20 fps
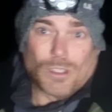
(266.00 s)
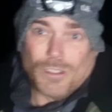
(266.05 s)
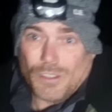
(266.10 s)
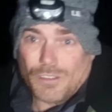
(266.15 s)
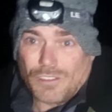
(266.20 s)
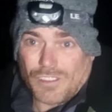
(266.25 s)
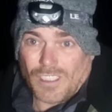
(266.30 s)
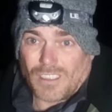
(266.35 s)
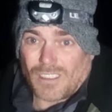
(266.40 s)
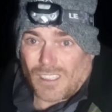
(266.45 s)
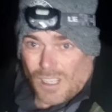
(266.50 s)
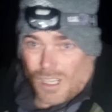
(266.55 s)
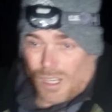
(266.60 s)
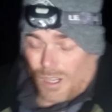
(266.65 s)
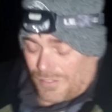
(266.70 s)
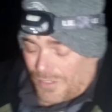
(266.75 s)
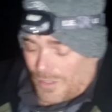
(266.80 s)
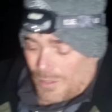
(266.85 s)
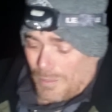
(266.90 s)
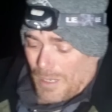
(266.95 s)
I'll use the other
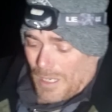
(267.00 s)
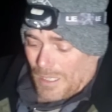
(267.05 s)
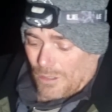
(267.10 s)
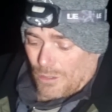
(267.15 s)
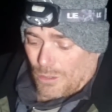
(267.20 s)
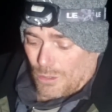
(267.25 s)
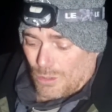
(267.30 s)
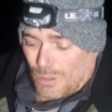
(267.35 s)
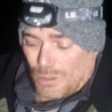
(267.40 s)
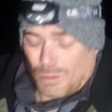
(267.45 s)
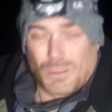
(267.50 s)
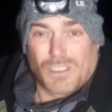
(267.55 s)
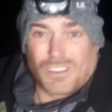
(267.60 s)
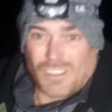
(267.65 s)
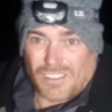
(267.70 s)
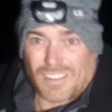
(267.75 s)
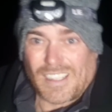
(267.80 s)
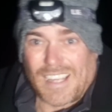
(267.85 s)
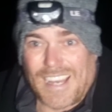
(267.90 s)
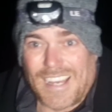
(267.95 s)
half of the mackerel, which
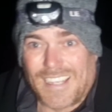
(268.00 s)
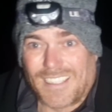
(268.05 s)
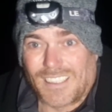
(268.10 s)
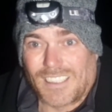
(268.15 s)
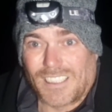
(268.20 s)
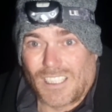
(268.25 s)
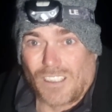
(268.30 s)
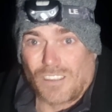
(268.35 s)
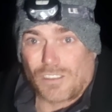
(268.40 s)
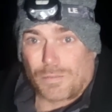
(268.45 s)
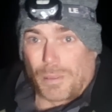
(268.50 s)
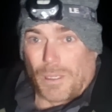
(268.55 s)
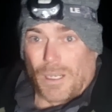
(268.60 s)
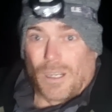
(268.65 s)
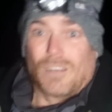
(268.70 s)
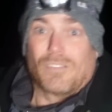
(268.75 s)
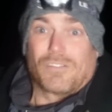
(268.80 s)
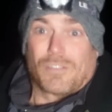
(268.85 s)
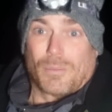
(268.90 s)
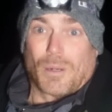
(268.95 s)
is the head and guts
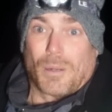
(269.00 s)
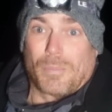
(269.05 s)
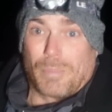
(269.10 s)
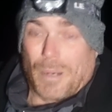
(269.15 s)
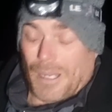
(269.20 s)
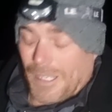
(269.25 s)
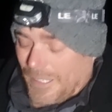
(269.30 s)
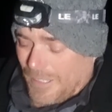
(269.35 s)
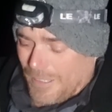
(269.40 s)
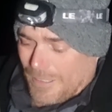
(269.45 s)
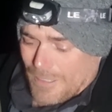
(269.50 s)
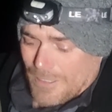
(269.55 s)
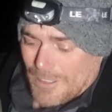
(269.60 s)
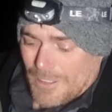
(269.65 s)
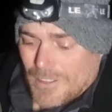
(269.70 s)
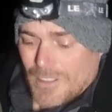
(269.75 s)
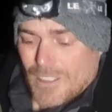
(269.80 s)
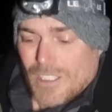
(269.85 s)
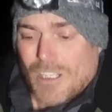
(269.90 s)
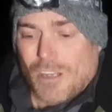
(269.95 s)
part, for my bait.
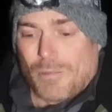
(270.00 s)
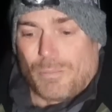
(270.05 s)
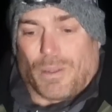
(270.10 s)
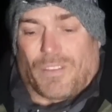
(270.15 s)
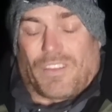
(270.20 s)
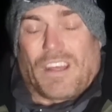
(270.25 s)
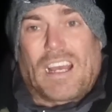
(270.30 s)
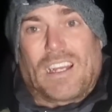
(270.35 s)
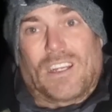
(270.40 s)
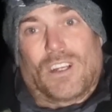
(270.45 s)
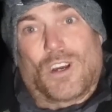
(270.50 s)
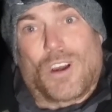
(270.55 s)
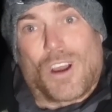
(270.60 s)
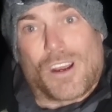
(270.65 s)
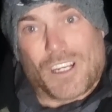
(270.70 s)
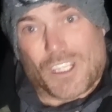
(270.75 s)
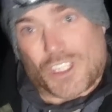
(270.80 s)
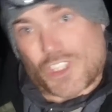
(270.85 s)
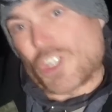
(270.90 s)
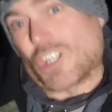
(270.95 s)
But that lot I'm
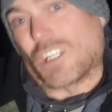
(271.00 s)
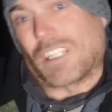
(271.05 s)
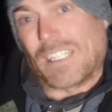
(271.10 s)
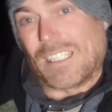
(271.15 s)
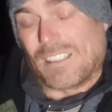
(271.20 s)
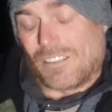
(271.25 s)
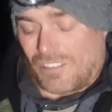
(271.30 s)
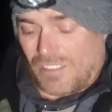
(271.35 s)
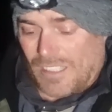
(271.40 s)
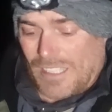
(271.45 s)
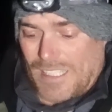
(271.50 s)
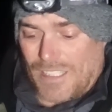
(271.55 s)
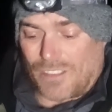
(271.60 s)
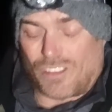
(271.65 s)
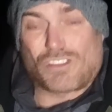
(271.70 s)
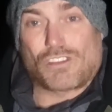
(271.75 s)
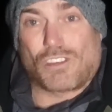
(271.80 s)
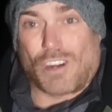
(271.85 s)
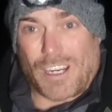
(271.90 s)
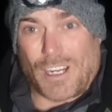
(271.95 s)
going to chuck in the sea
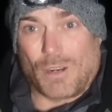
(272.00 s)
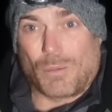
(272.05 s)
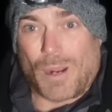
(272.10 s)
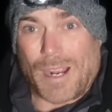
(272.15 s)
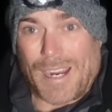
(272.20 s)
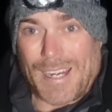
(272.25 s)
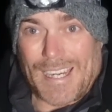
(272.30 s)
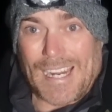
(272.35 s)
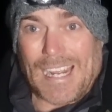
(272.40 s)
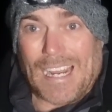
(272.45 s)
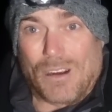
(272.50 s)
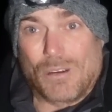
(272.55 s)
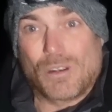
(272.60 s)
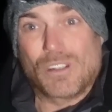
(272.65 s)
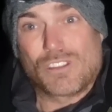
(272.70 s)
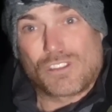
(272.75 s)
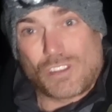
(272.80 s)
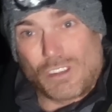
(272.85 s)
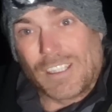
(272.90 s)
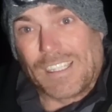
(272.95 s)
straight away now,
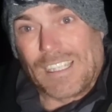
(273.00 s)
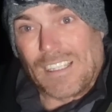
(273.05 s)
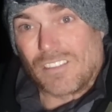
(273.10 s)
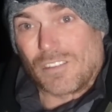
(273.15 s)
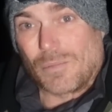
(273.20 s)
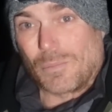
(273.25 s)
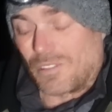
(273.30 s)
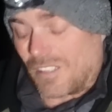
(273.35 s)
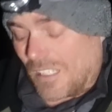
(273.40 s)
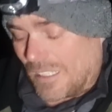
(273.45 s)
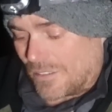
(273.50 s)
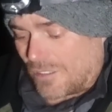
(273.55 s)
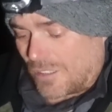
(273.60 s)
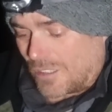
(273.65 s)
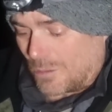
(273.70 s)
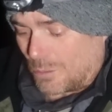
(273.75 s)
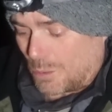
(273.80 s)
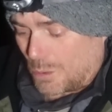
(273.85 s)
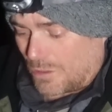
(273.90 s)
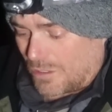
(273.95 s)
try and get some scent in
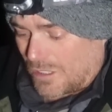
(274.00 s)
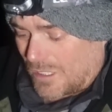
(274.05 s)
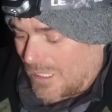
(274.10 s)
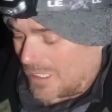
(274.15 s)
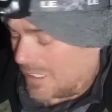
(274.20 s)
the water